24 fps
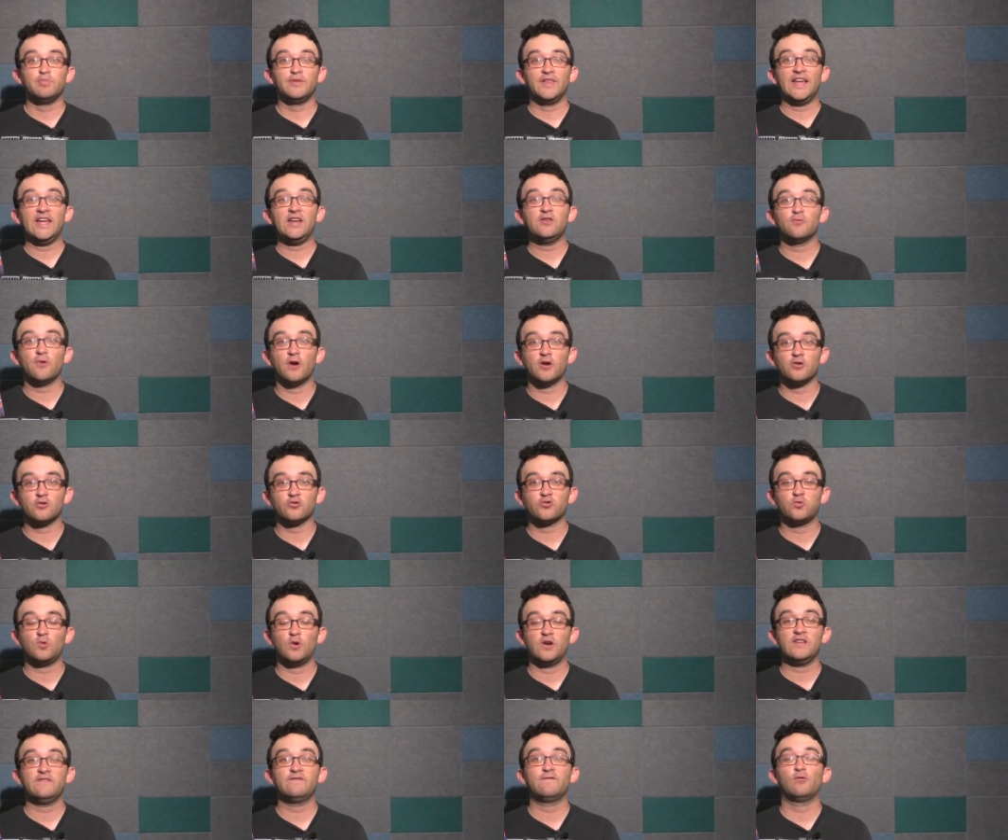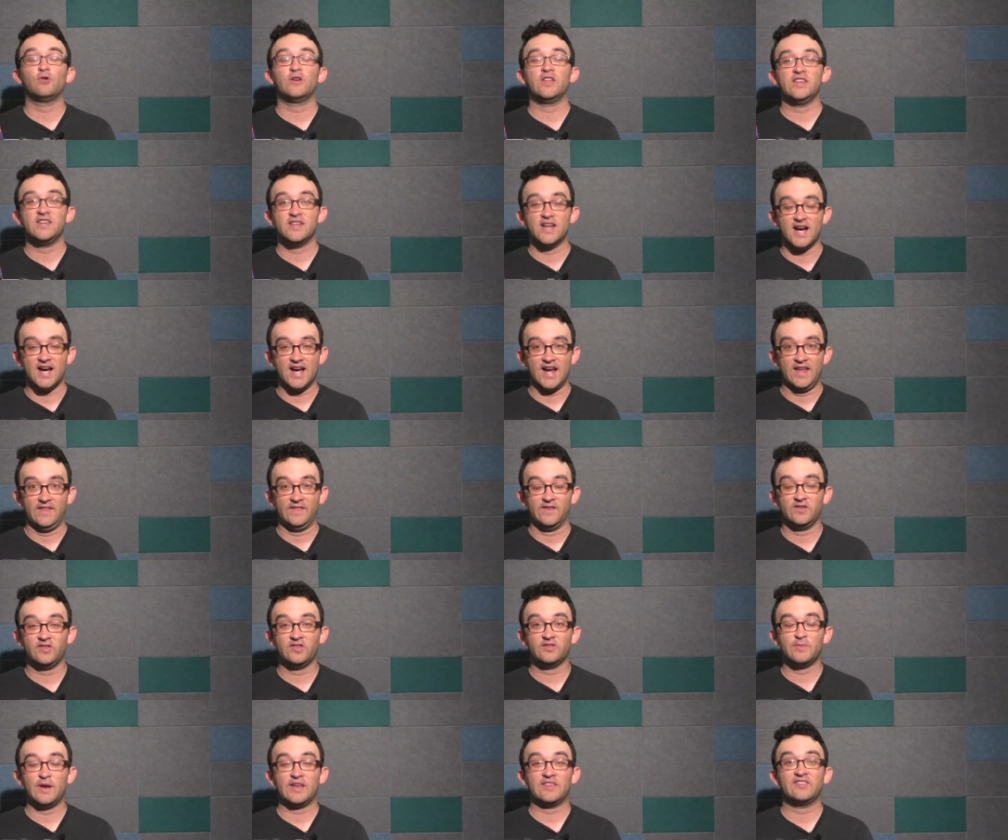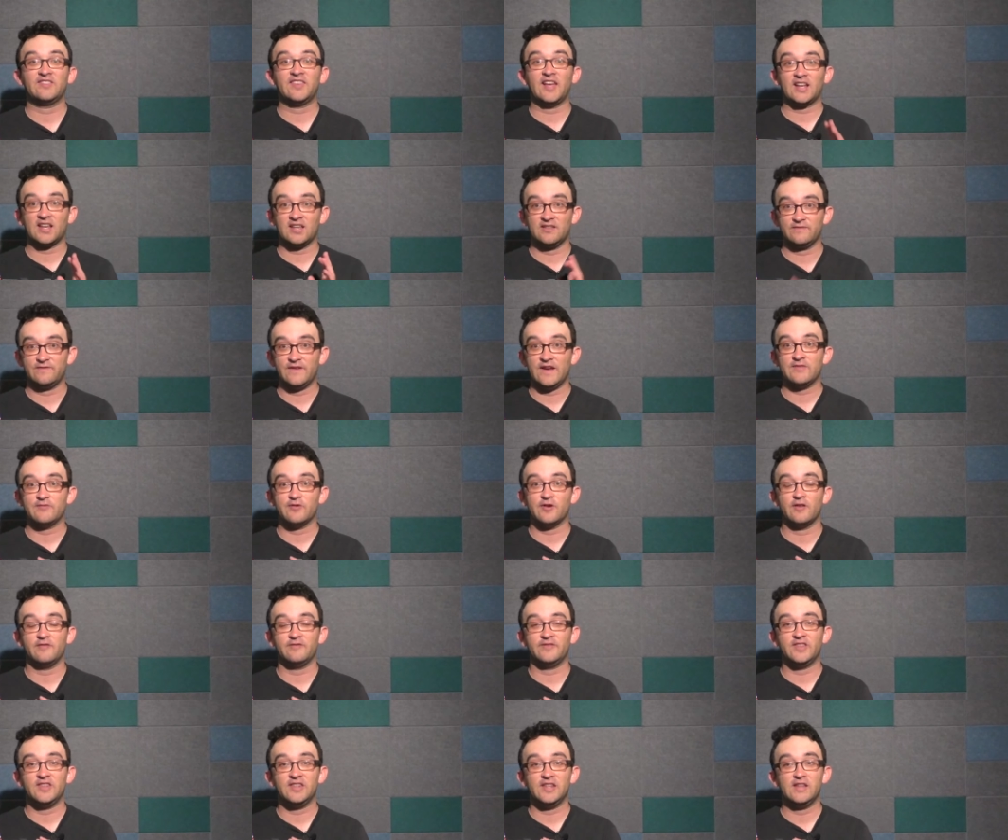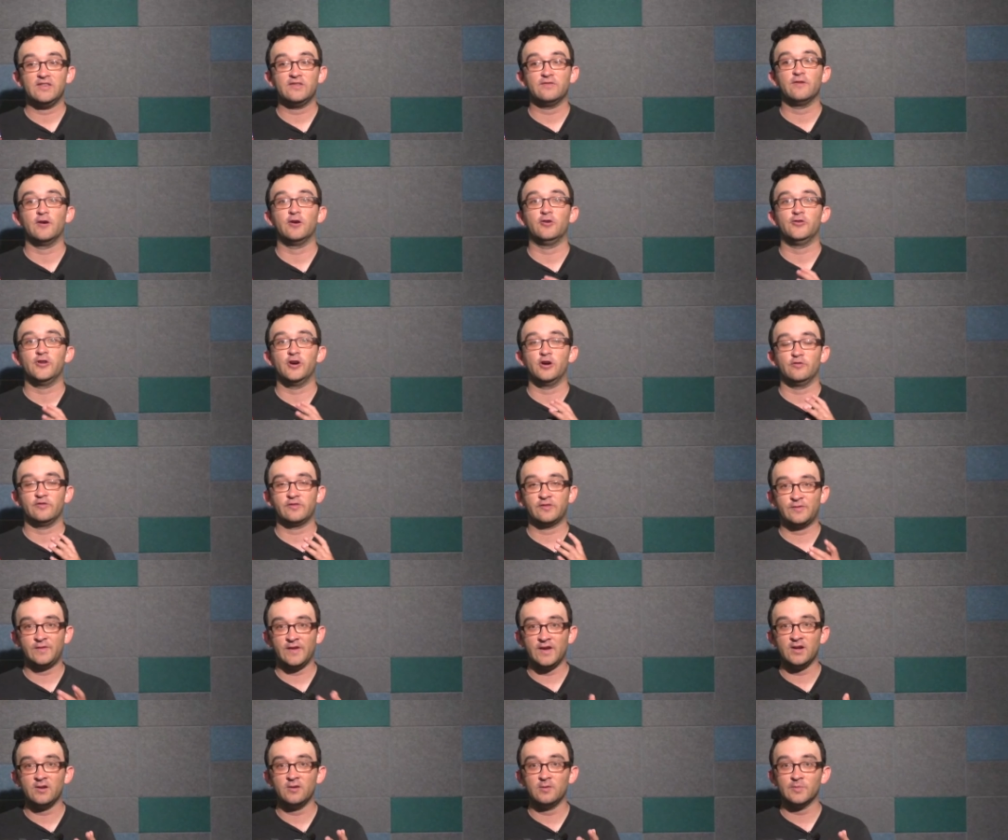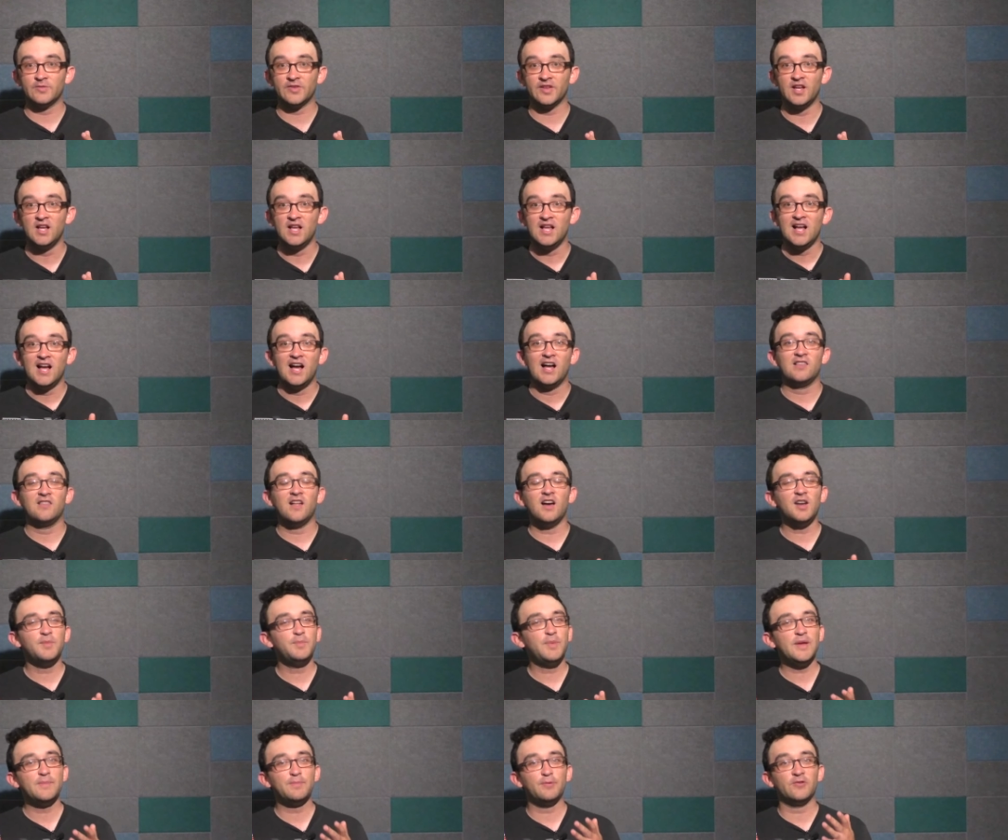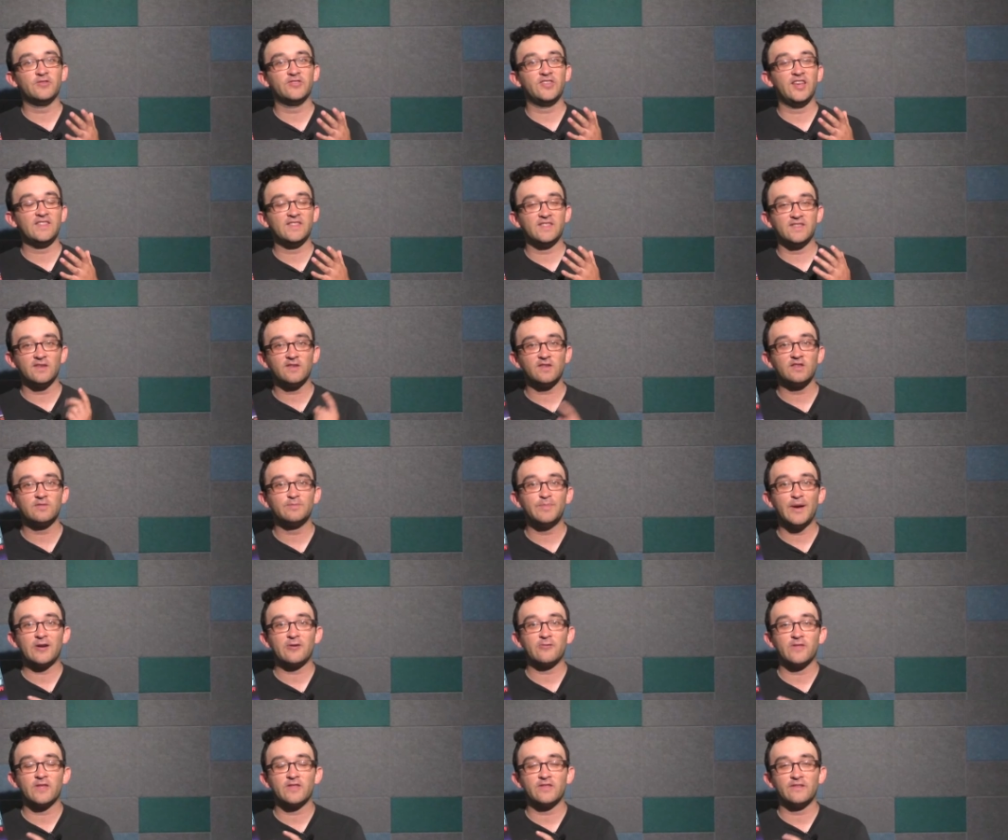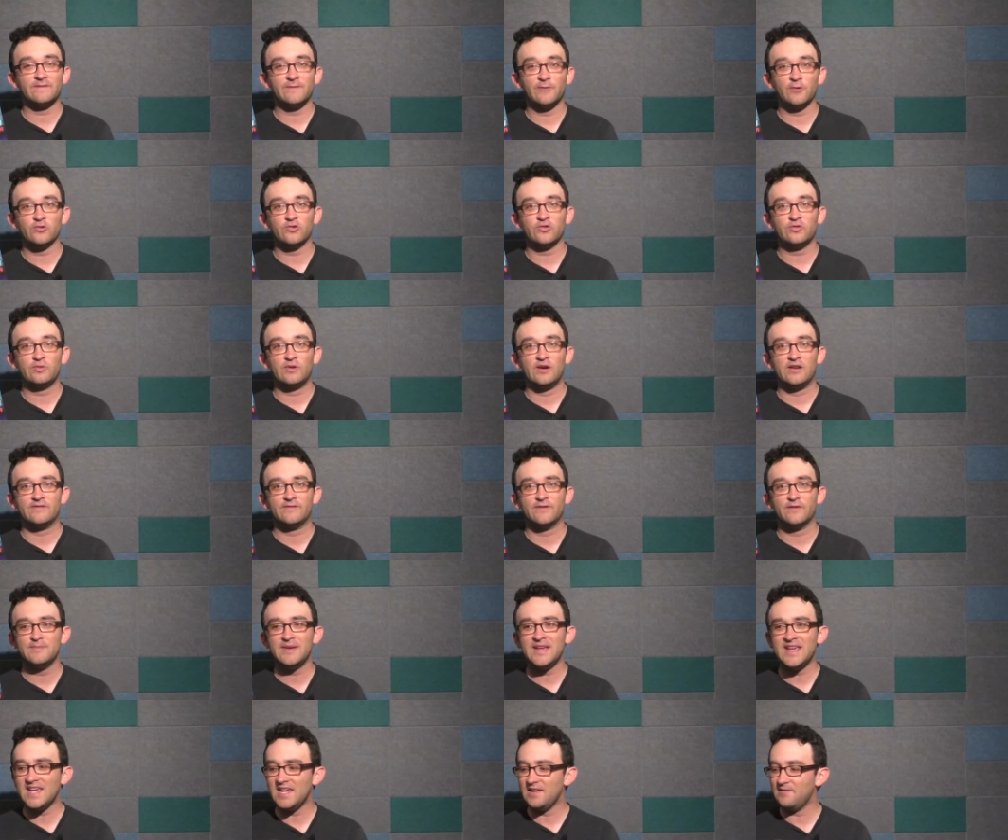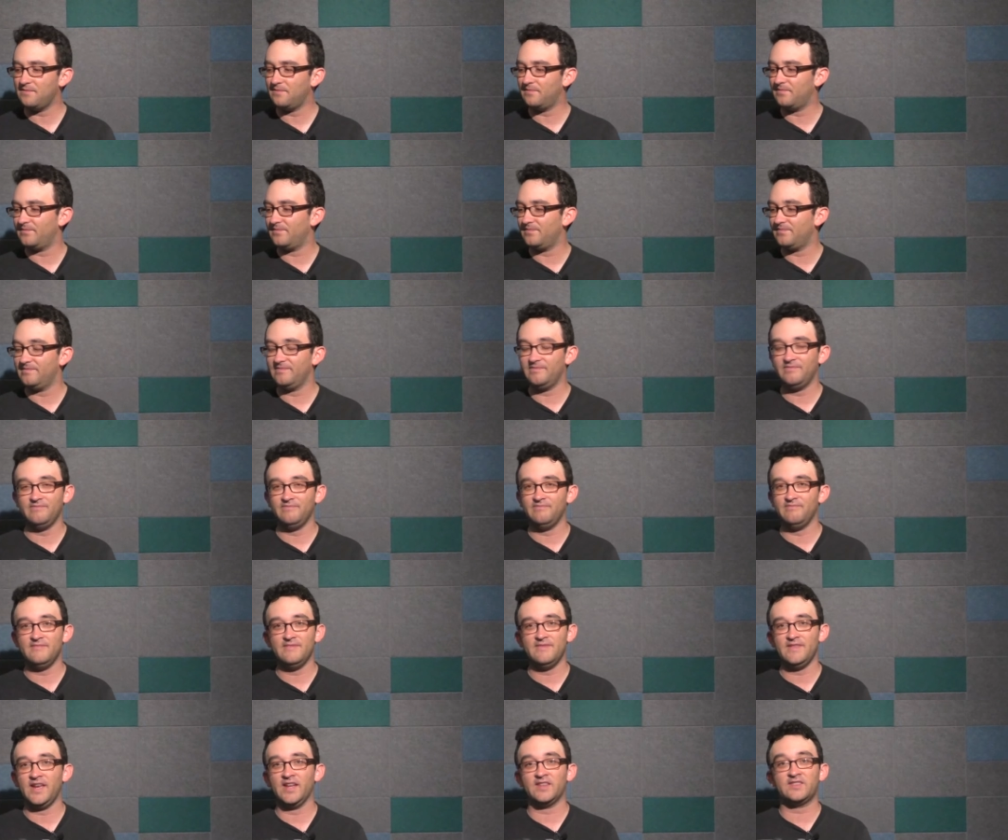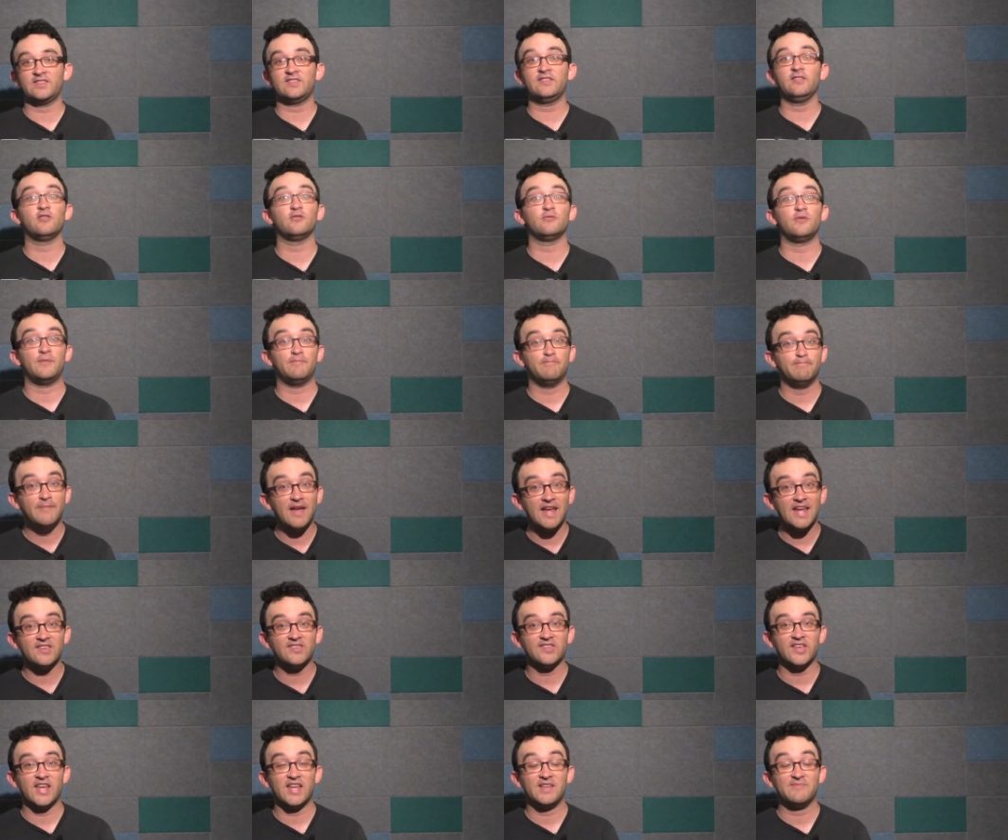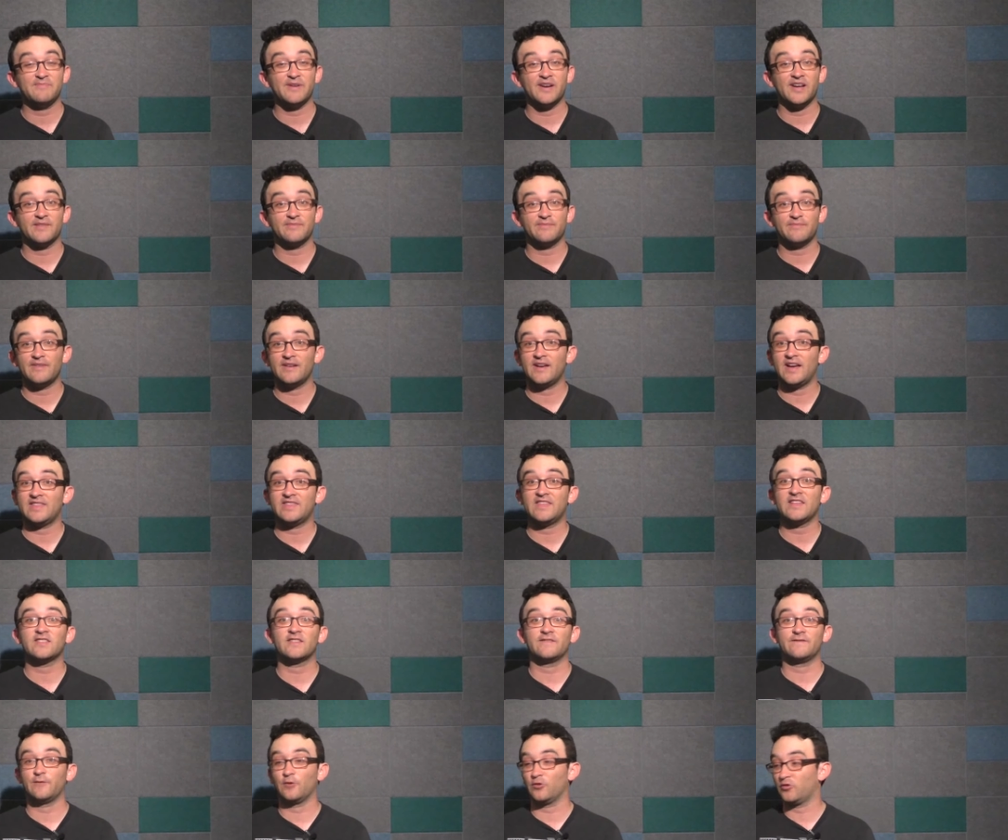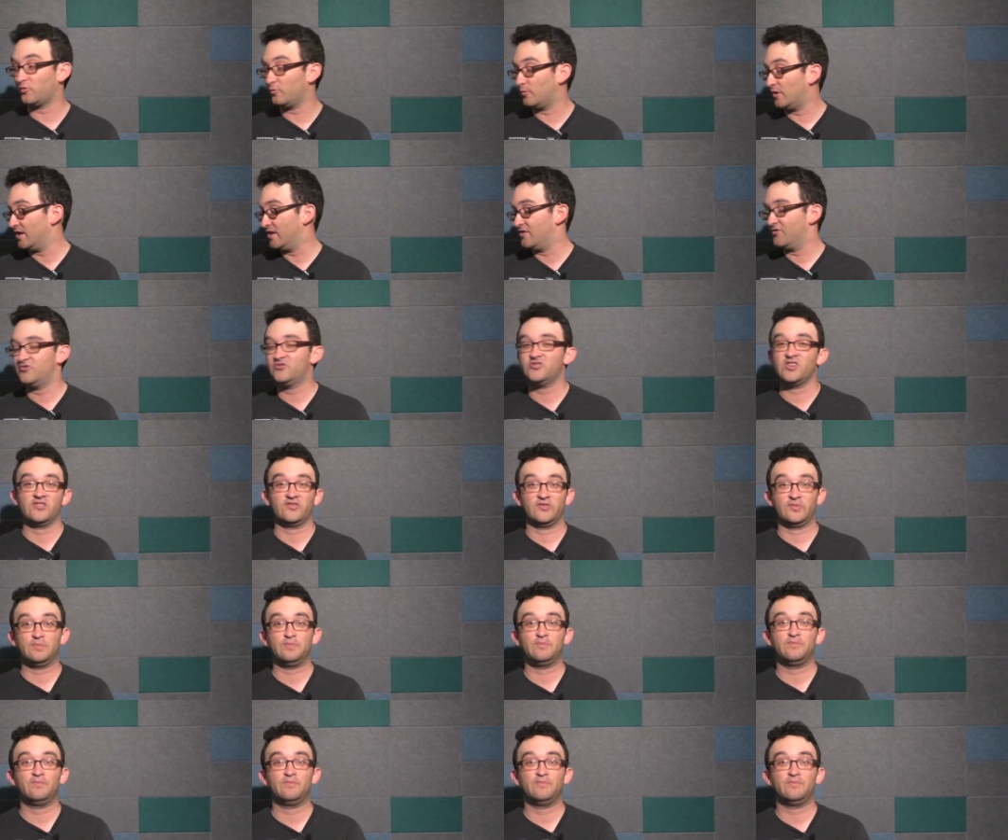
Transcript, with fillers: Blade Runner twenty forty-nine. This is my second favorite of Denis Villeneuve's films. A lot of people say that this is better than the first one. For me, it's still amazing, but I think the first one is just